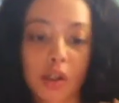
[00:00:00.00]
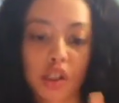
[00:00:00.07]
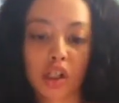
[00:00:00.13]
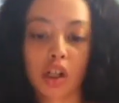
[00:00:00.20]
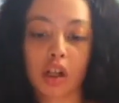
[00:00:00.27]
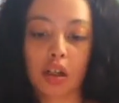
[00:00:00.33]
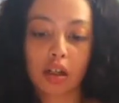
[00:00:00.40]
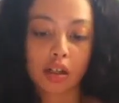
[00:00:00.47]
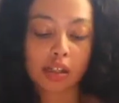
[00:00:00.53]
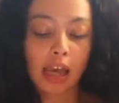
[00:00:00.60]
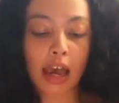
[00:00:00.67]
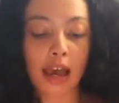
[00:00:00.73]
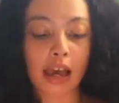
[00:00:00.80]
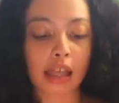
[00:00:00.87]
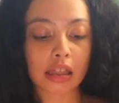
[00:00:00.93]
of colors,
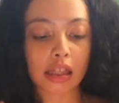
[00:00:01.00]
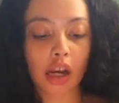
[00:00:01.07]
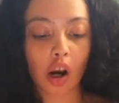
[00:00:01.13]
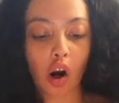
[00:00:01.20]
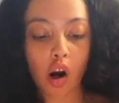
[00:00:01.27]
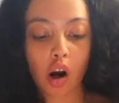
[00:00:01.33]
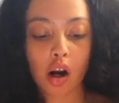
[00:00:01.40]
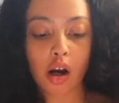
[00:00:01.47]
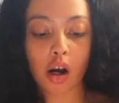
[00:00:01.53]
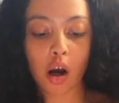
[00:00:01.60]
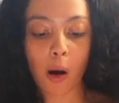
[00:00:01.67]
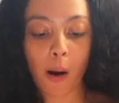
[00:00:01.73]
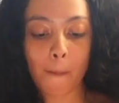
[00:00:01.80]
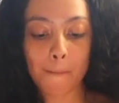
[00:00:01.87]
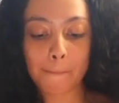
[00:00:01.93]
and there are
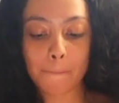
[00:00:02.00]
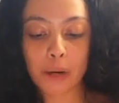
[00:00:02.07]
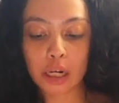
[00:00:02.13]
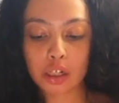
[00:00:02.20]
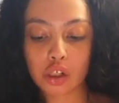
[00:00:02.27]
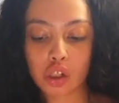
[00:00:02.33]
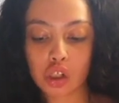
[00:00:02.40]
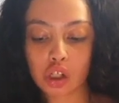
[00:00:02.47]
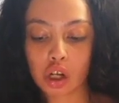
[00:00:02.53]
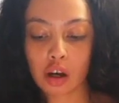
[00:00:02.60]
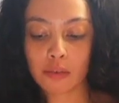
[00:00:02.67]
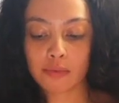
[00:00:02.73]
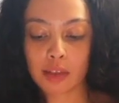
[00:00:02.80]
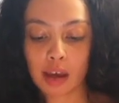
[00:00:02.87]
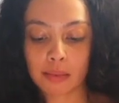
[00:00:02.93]
a bunch
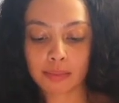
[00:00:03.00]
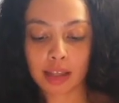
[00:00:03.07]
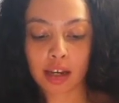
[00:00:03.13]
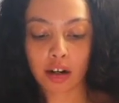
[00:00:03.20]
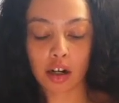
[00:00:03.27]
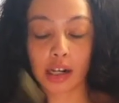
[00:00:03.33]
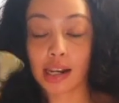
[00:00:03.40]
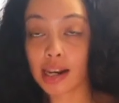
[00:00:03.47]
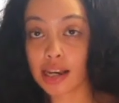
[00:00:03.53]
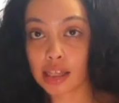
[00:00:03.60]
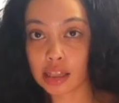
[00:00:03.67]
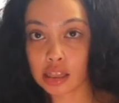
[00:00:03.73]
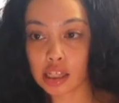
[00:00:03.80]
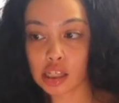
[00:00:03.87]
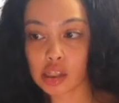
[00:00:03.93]
of them that are
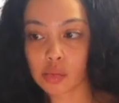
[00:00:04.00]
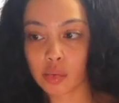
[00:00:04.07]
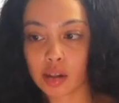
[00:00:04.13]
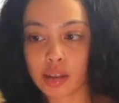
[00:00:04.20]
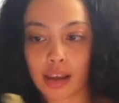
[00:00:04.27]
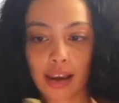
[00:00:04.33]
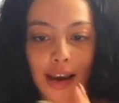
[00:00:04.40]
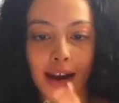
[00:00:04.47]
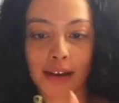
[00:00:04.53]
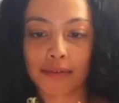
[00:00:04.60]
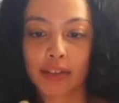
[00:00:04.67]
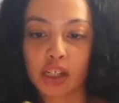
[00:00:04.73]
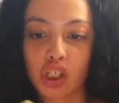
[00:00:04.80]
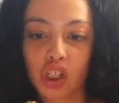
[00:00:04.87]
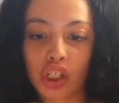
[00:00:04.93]
like this, where they have
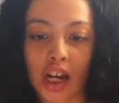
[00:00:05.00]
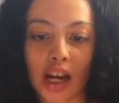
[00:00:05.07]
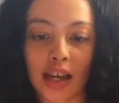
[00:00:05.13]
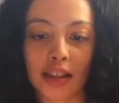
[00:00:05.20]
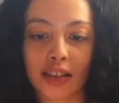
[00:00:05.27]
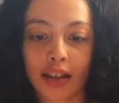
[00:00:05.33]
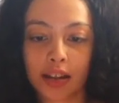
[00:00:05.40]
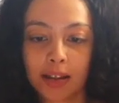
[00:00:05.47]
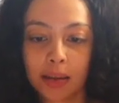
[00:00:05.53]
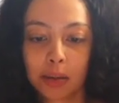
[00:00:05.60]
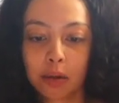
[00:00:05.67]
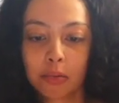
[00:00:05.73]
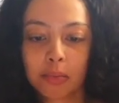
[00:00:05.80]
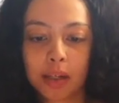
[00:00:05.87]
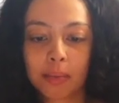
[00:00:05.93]
this shine. They're a
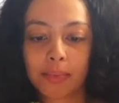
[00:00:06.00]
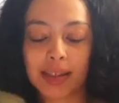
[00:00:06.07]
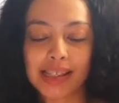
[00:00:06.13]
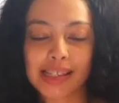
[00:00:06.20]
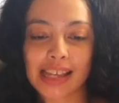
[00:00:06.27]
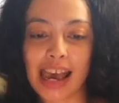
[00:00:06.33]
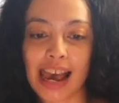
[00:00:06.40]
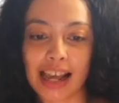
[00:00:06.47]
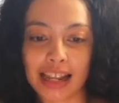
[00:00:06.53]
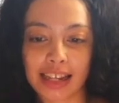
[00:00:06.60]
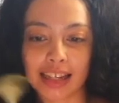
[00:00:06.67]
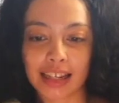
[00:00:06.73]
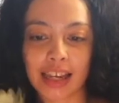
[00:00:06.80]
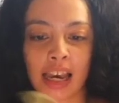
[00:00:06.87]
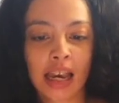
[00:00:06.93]
little bit
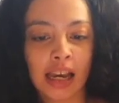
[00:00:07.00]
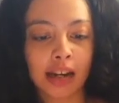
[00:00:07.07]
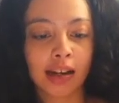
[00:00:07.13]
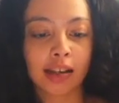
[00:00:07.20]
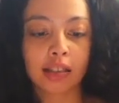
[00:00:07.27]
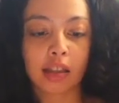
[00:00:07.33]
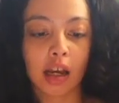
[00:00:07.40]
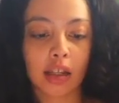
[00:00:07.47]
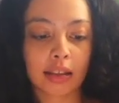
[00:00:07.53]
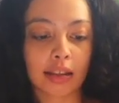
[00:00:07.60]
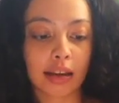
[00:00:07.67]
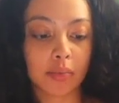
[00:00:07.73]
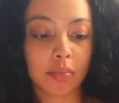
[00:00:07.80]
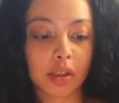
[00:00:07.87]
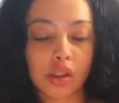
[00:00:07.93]
metallic, and I thought
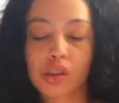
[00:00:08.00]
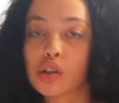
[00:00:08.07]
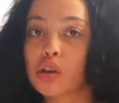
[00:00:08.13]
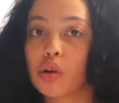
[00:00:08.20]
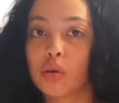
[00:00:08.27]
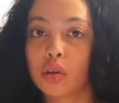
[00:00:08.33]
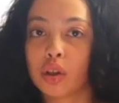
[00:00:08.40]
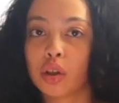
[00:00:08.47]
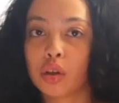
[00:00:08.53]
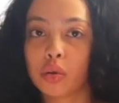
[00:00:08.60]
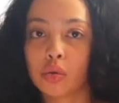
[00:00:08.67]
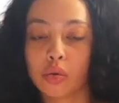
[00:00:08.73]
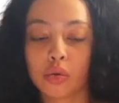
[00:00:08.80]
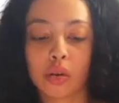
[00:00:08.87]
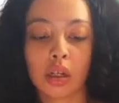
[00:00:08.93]
that'd be so
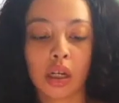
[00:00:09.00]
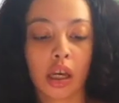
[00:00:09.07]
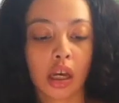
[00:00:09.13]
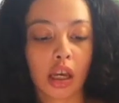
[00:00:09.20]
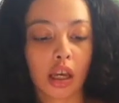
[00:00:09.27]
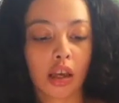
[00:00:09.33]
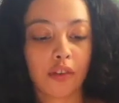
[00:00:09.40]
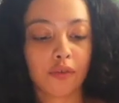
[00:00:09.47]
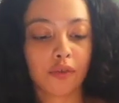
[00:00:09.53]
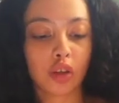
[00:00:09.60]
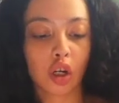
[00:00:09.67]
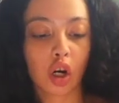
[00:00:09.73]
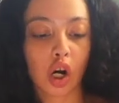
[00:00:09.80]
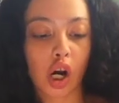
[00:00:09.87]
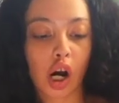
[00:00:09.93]
cute if
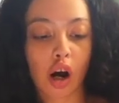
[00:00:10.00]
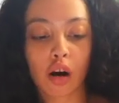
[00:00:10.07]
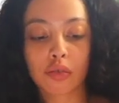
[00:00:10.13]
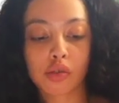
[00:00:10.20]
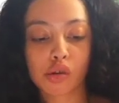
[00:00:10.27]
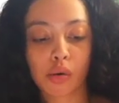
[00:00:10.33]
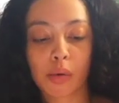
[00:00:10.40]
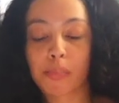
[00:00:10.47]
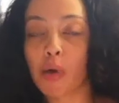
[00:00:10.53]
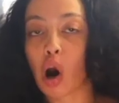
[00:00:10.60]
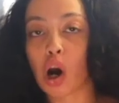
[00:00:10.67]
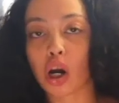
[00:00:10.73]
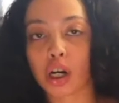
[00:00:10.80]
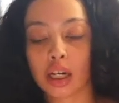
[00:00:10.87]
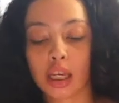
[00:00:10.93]
you're off to a
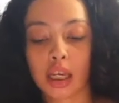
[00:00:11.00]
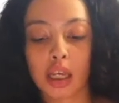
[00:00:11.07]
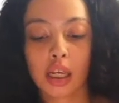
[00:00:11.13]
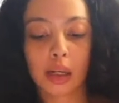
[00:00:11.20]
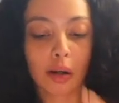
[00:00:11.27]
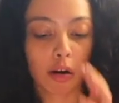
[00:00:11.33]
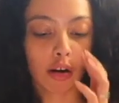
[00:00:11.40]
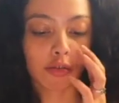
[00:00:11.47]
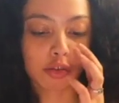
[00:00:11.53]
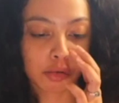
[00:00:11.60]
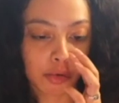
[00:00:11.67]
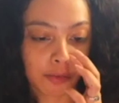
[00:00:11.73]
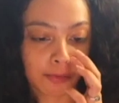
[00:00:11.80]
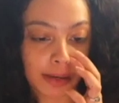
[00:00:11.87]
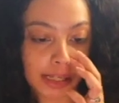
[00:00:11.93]
party, off
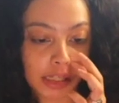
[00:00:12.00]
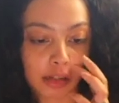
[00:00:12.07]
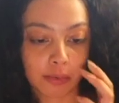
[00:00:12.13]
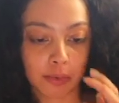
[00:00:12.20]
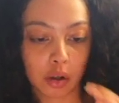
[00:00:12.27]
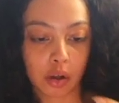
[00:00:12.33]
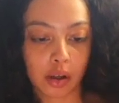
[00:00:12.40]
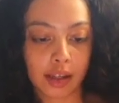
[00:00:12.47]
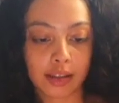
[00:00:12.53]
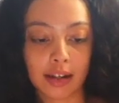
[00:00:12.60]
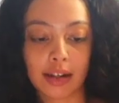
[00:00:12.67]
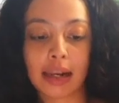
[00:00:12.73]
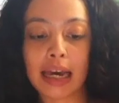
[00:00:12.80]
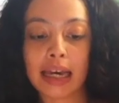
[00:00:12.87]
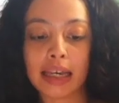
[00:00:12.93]
to a festival, and the
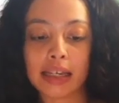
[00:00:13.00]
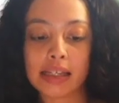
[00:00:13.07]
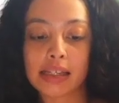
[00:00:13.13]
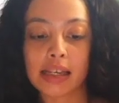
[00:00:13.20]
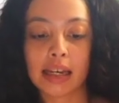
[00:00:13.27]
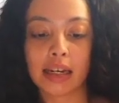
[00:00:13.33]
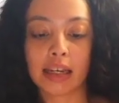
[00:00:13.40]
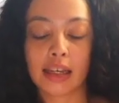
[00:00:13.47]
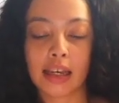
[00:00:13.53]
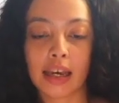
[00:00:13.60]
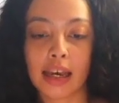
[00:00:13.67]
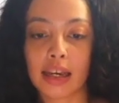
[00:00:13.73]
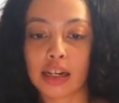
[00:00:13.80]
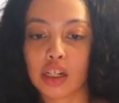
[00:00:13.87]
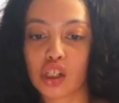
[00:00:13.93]
light is hitting it
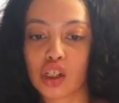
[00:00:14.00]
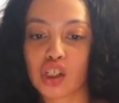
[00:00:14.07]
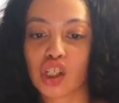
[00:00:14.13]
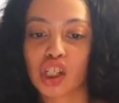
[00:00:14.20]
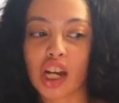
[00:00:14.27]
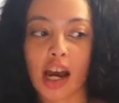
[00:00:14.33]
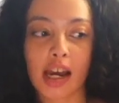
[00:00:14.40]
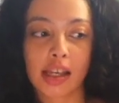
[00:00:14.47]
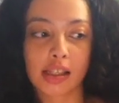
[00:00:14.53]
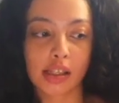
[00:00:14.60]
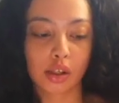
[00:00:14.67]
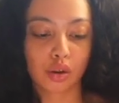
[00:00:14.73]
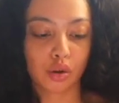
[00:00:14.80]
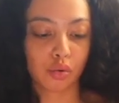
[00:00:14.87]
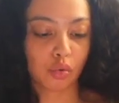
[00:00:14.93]
and it just shines
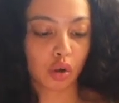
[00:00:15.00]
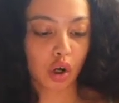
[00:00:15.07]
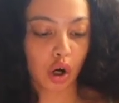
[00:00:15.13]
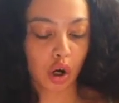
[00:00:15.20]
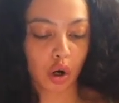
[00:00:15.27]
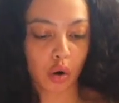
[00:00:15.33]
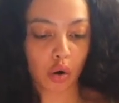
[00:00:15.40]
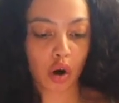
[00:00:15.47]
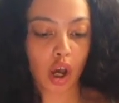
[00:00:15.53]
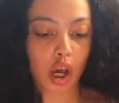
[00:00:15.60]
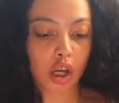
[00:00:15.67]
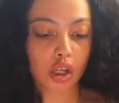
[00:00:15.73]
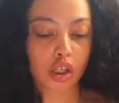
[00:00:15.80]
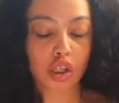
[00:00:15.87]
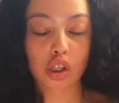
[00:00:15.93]
as you go.
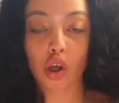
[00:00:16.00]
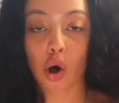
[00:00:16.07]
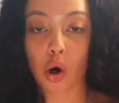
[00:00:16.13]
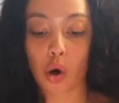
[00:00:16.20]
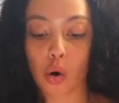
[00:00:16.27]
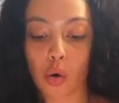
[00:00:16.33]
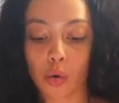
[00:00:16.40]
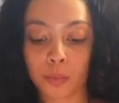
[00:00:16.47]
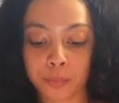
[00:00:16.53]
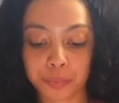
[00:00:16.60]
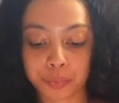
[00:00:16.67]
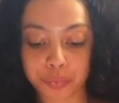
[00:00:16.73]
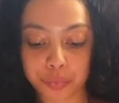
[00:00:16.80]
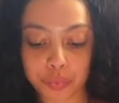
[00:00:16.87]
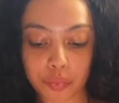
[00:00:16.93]
So
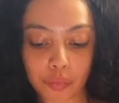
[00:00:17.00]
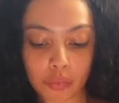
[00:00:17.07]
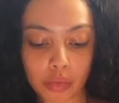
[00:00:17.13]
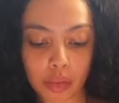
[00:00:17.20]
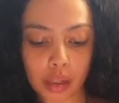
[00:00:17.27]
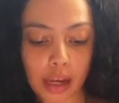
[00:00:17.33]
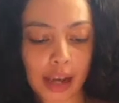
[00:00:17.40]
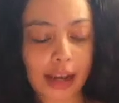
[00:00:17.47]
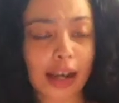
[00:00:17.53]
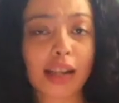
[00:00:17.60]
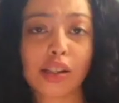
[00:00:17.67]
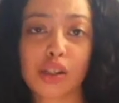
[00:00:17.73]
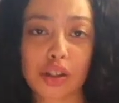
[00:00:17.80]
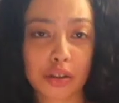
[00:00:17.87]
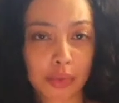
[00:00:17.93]
I
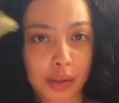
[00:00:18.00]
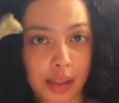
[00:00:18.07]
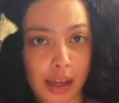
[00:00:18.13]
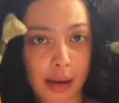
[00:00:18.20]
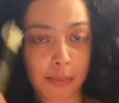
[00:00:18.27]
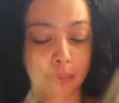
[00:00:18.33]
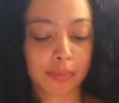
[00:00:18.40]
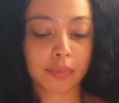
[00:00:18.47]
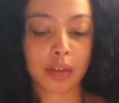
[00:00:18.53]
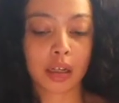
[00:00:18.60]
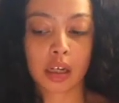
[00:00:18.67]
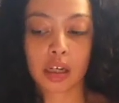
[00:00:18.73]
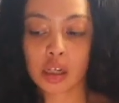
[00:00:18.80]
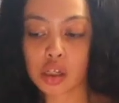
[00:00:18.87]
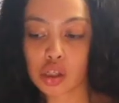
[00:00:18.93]
got 2 of them.
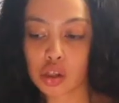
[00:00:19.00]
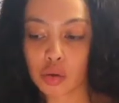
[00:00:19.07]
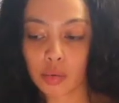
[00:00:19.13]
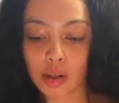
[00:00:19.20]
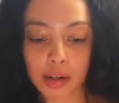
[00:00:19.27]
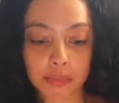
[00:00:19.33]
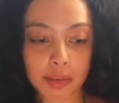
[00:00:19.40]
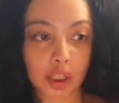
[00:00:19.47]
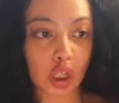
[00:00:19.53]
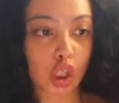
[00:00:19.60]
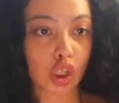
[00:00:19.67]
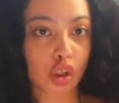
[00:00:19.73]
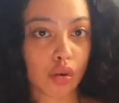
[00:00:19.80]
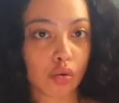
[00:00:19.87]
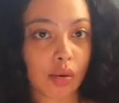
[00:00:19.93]
So what I'm gonna
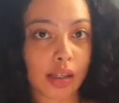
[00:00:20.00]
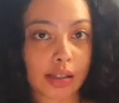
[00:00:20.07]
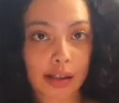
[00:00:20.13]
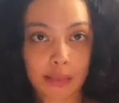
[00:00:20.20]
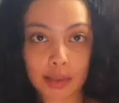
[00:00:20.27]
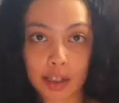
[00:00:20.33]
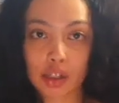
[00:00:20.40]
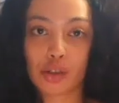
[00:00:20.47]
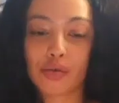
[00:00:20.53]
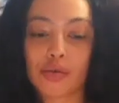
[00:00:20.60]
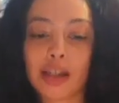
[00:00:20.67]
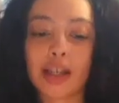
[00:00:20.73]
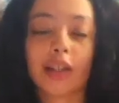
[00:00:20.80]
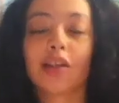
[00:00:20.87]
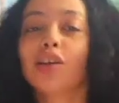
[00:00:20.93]
do is I'm gonna do
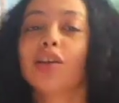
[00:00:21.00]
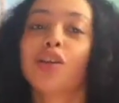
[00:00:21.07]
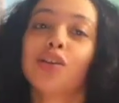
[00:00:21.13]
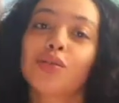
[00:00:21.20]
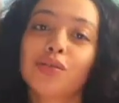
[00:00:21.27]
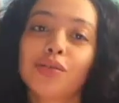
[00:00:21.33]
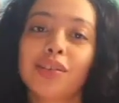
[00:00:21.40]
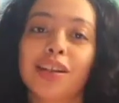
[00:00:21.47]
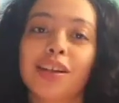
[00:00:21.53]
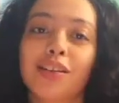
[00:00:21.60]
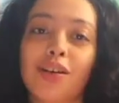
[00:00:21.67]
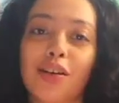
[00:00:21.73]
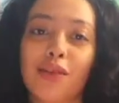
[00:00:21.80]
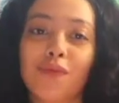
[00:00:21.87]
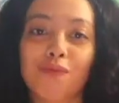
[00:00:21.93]
like a cute
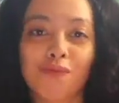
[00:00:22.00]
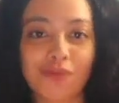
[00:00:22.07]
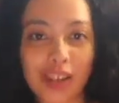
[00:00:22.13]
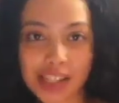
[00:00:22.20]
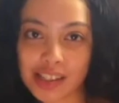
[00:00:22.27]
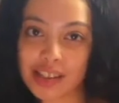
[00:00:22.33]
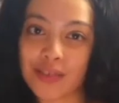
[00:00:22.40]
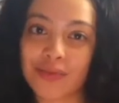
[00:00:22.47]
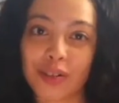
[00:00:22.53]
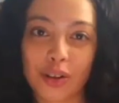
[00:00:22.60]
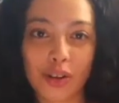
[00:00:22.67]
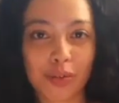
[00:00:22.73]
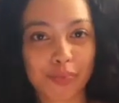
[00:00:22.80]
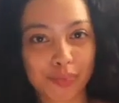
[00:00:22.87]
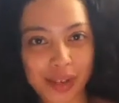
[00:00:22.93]
little
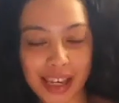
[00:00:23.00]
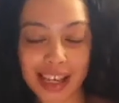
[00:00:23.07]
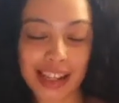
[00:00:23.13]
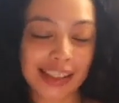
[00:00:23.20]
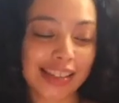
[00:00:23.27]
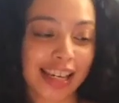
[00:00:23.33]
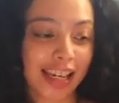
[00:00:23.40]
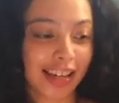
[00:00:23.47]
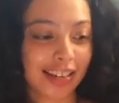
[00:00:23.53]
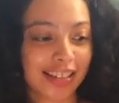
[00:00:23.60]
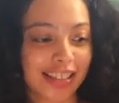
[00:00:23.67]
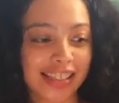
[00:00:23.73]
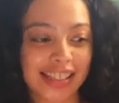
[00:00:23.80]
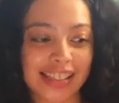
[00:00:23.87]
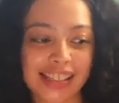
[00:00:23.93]
festival
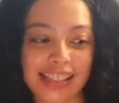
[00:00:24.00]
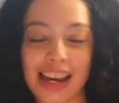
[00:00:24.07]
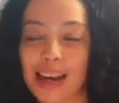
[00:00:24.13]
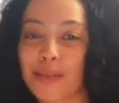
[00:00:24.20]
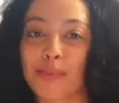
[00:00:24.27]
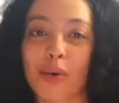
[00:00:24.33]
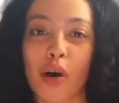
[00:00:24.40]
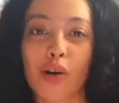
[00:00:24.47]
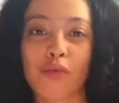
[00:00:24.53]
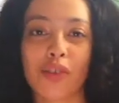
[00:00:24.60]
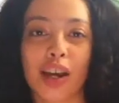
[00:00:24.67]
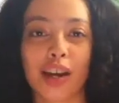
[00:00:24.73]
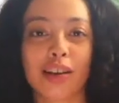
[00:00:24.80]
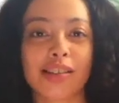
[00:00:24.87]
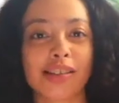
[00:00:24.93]
pigtails type of
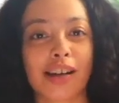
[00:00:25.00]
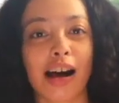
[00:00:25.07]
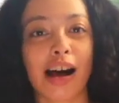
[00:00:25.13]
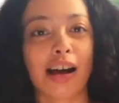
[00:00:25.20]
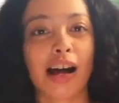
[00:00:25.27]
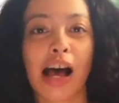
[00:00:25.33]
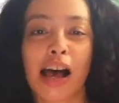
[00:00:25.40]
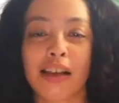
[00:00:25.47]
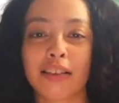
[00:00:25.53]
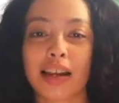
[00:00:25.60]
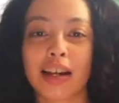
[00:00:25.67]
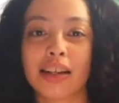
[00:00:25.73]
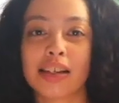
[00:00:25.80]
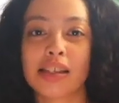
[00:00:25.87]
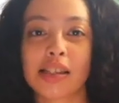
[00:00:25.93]
hairstyle
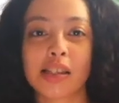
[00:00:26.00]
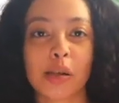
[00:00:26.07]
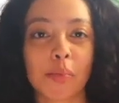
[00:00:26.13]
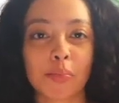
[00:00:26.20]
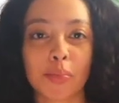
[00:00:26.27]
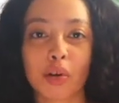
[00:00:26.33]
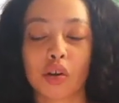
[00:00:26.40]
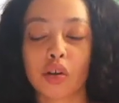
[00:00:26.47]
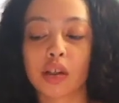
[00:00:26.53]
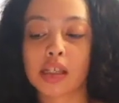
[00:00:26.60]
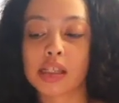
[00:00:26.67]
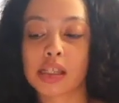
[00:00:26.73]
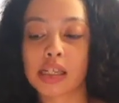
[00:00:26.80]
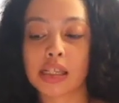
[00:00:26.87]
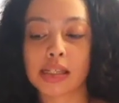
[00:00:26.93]
that is simple,
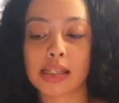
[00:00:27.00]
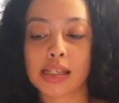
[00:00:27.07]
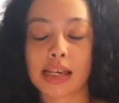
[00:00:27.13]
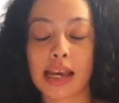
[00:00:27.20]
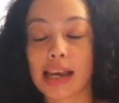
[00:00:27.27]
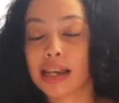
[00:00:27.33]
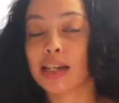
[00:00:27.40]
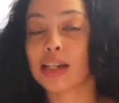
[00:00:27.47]
it's easy, and